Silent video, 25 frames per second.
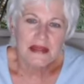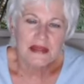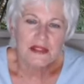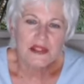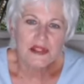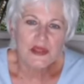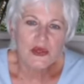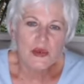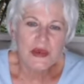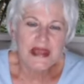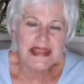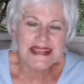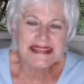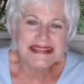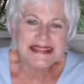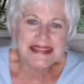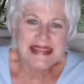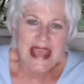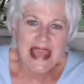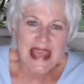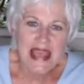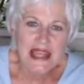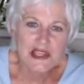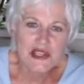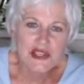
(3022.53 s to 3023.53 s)
to
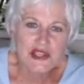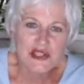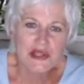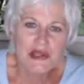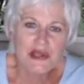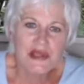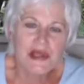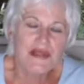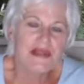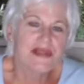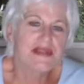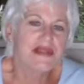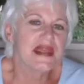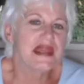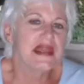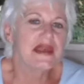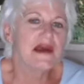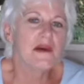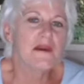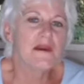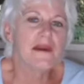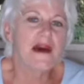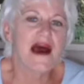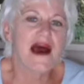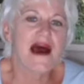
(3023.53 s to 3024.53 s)
intentionally think
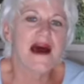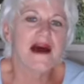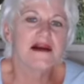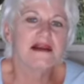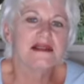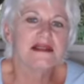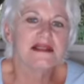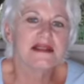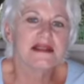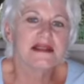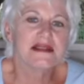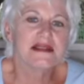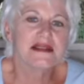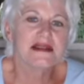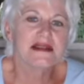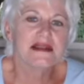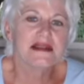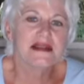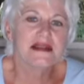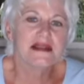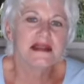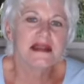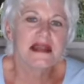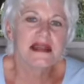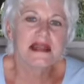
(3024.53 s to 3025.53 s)
about
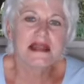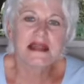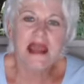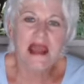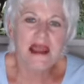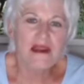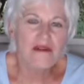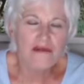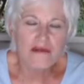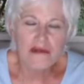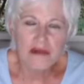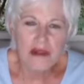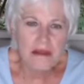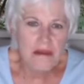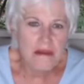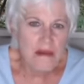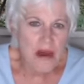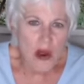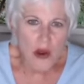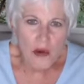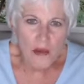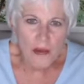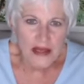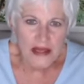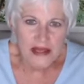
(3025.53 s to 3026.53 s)
in every
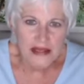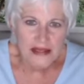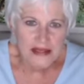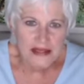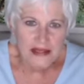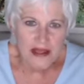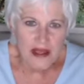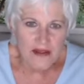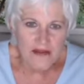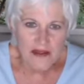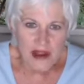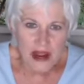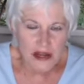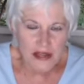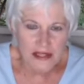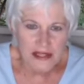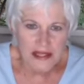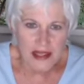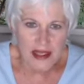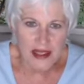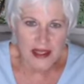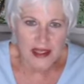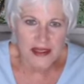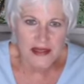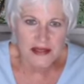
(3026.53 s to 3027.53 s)
moment of our
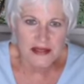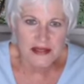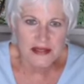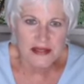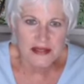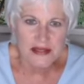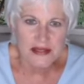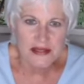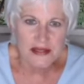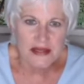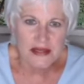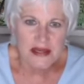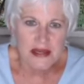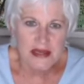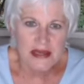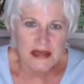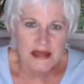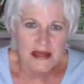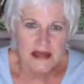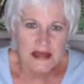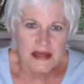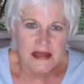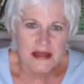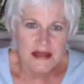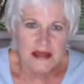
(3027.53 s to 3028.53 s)
days,
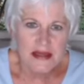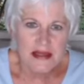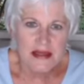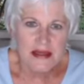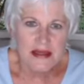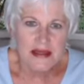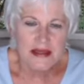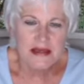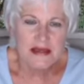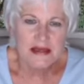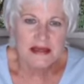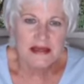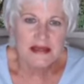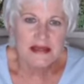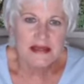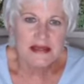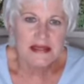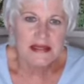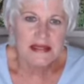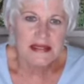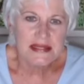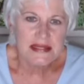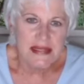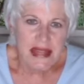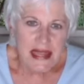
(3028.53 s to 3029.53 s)

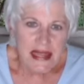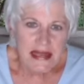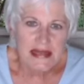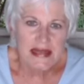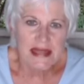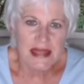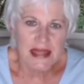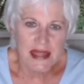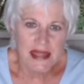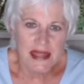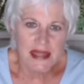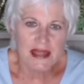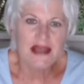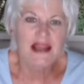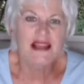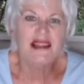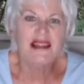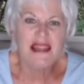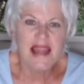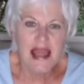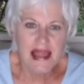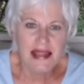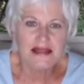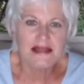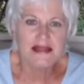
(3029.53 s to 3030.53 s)
sending
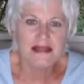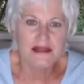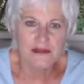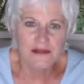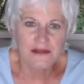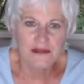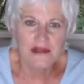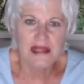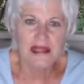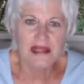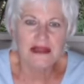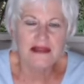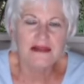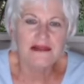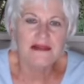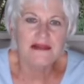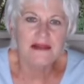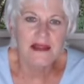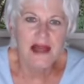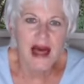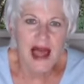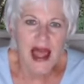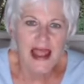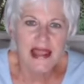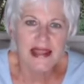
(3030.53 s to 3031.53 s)
collectively
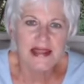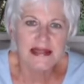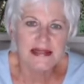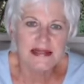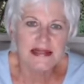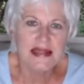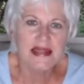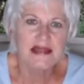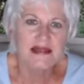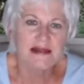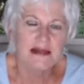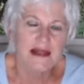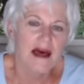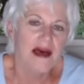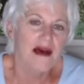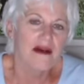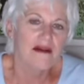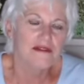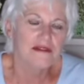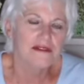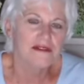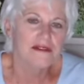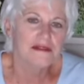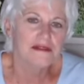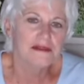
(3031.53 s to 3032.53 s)
light and love.